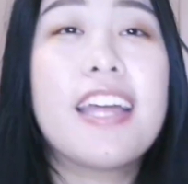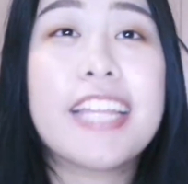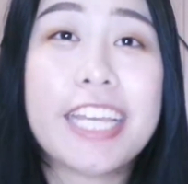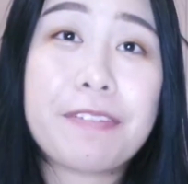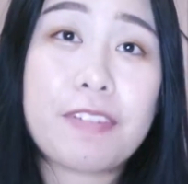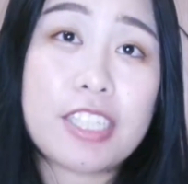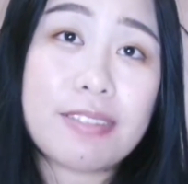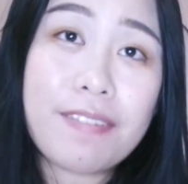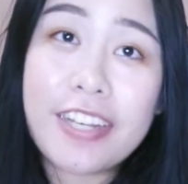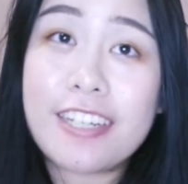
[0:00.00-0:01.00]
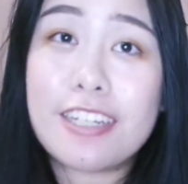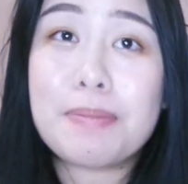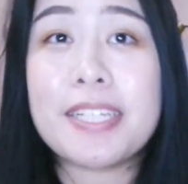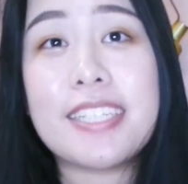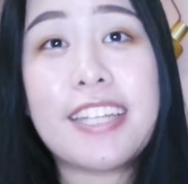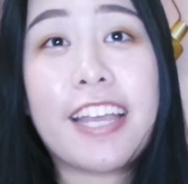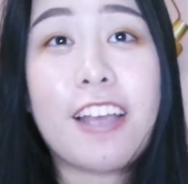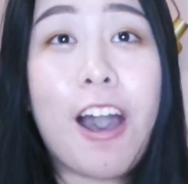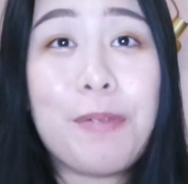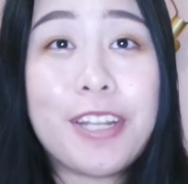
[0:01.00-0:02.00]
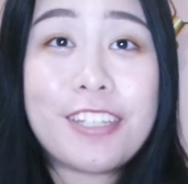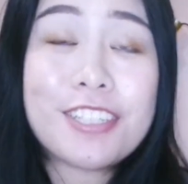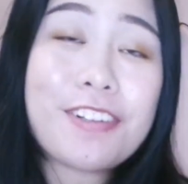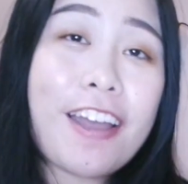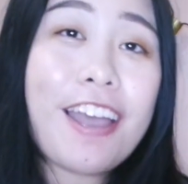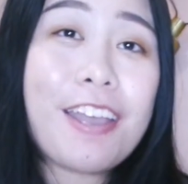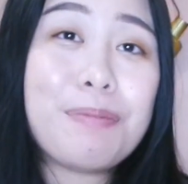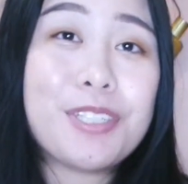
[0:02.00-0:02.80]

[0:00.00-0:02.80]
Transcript: Thanks for watching my video. Please like, comment, and subscribe.